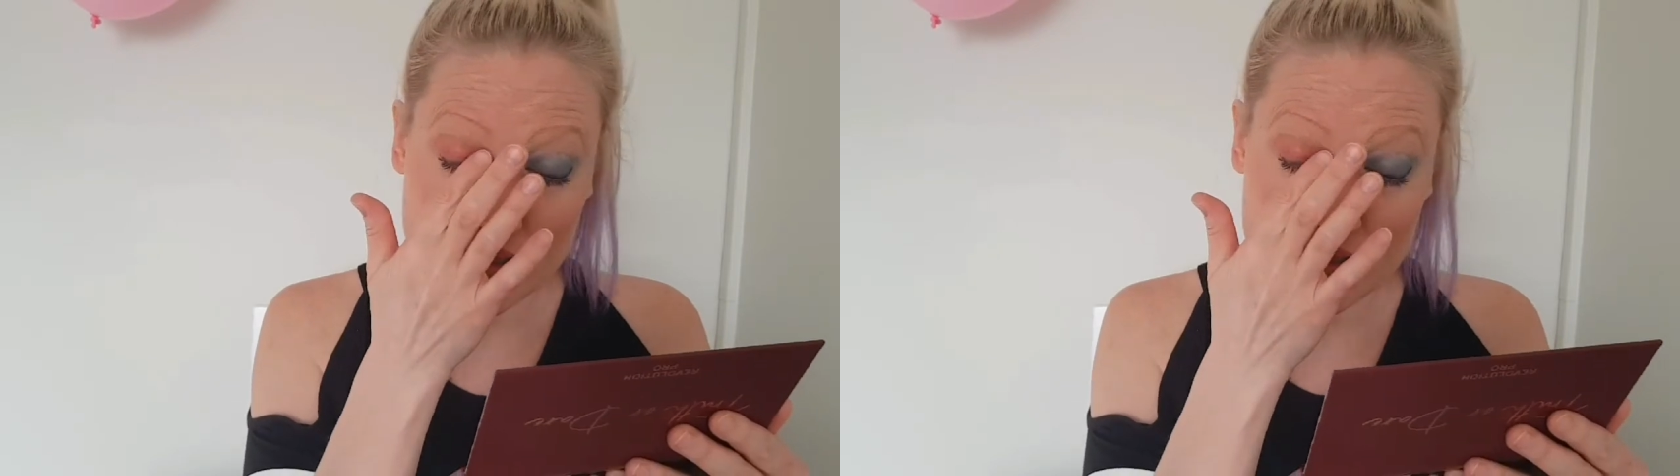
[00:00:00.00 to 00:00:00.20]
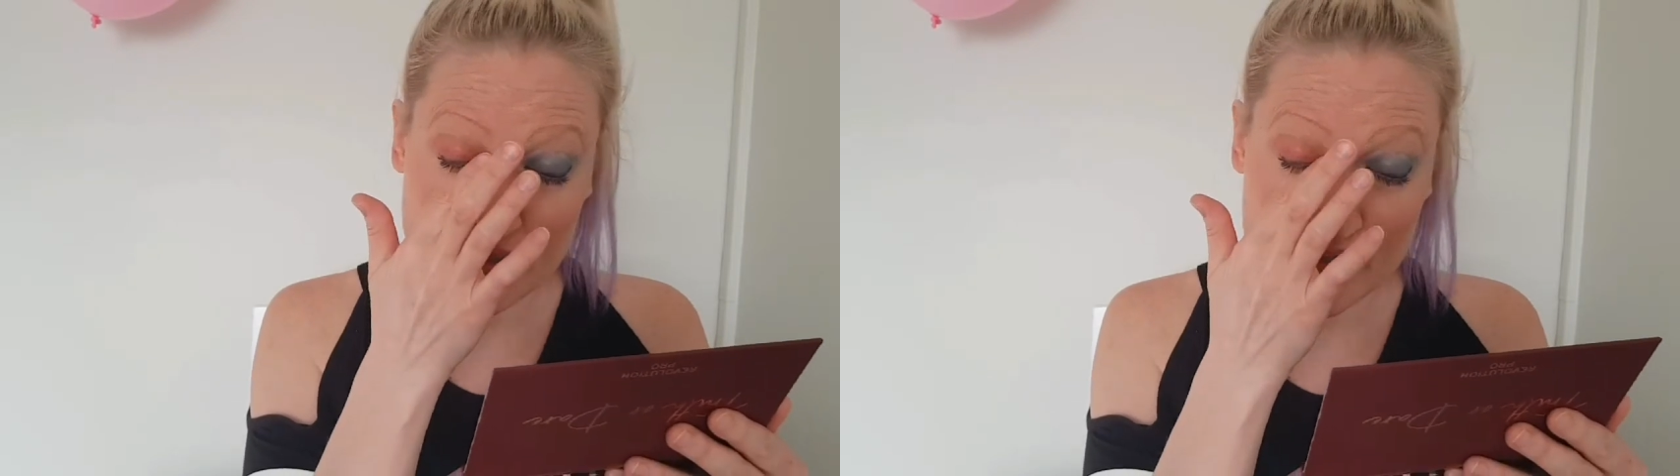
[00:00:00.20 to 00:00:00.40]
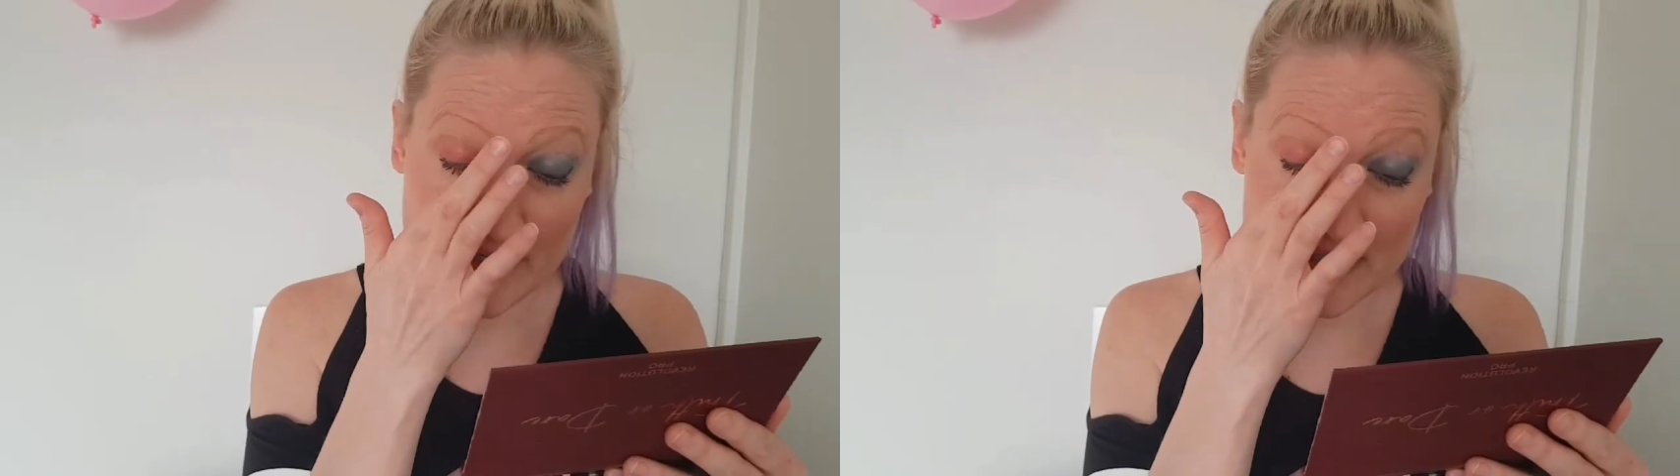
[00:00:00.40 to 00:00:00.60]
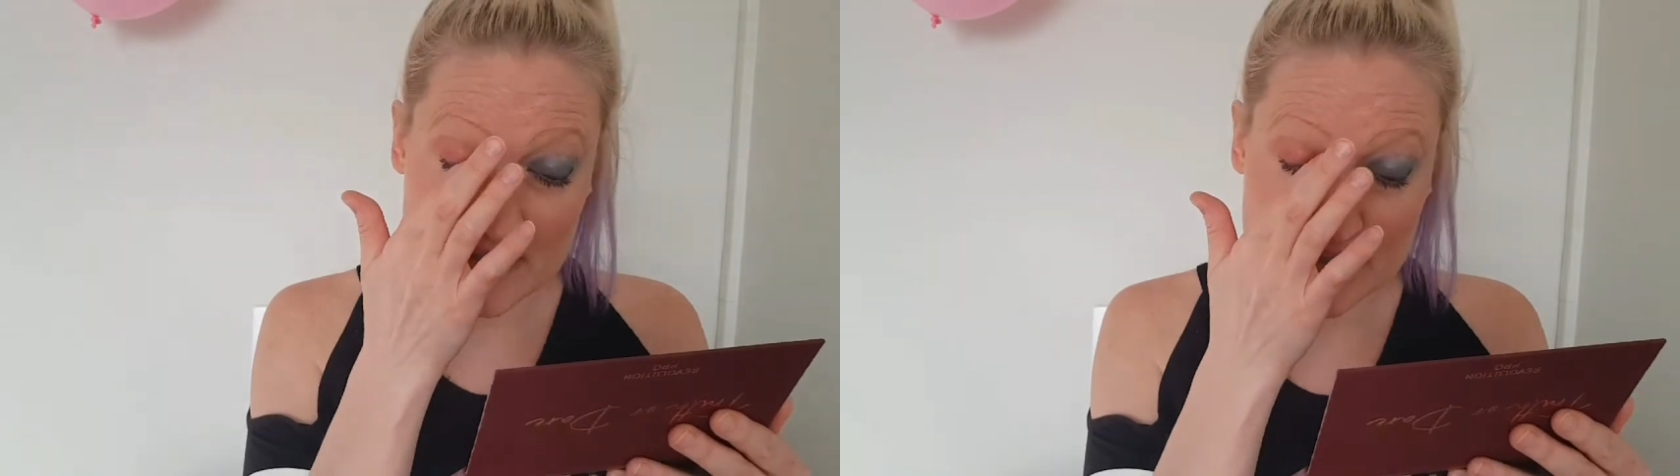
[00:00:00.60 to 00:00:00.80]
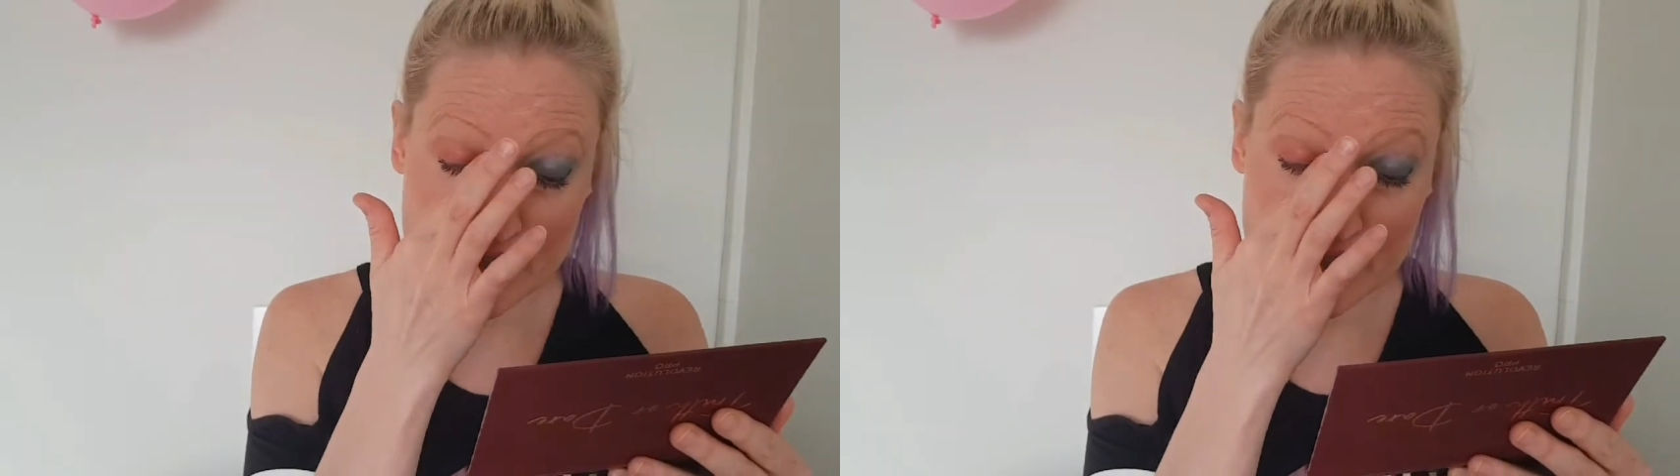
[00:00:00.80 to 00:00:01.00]
it
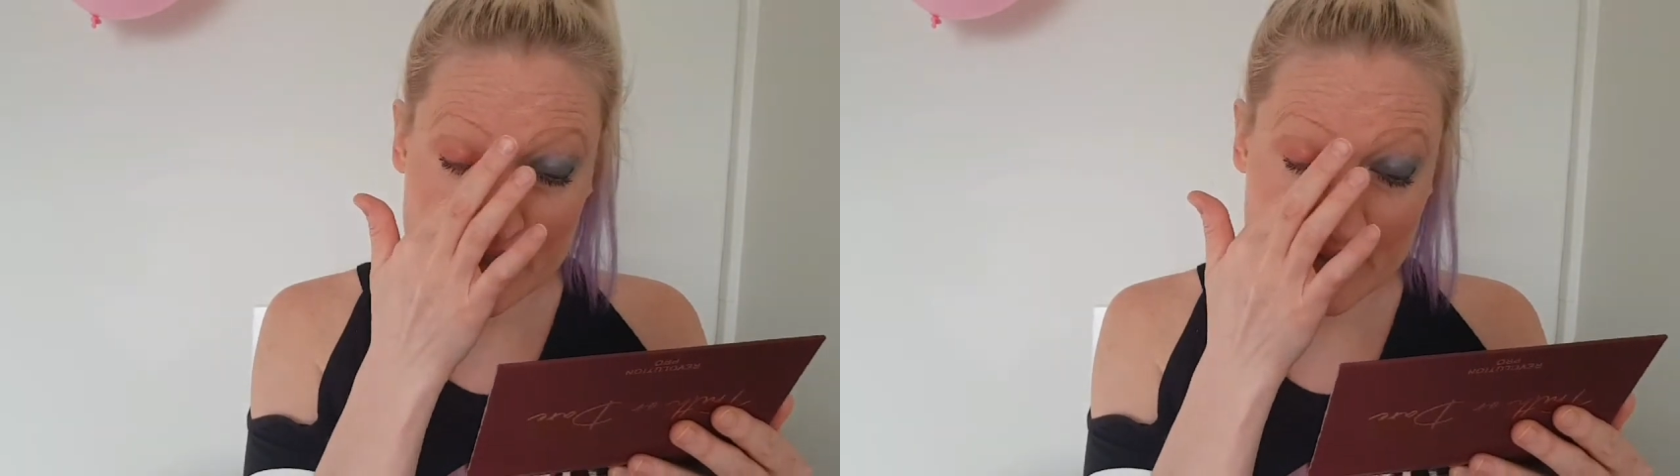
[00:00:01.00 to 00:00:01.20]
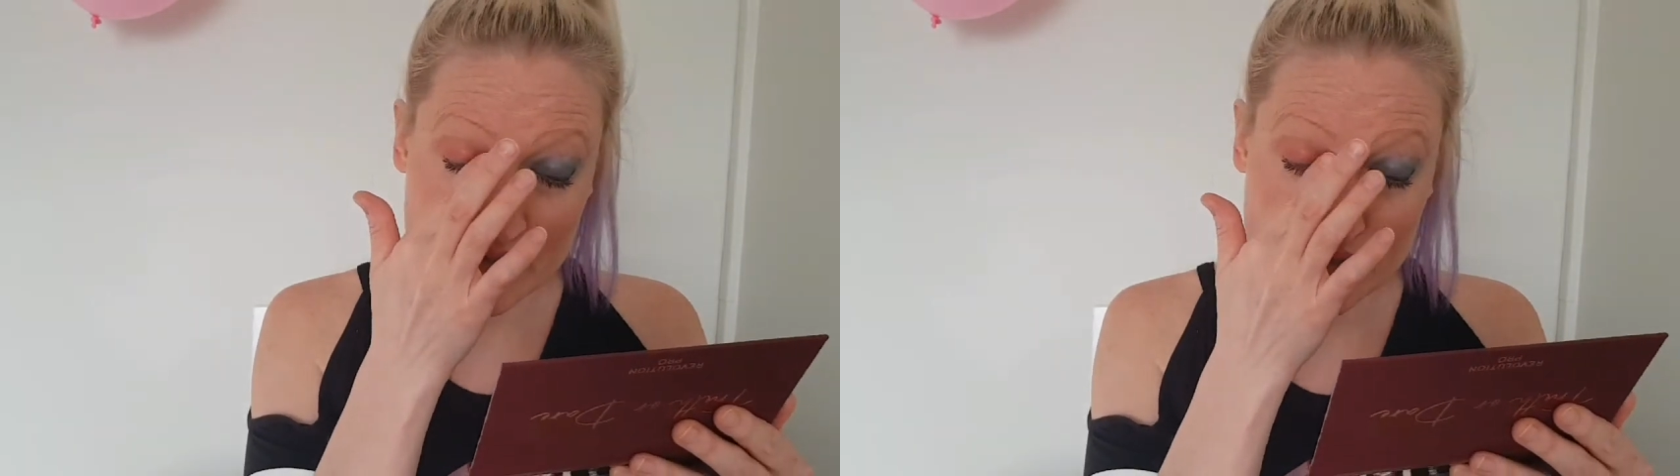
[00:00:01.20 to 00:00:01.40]
looks like,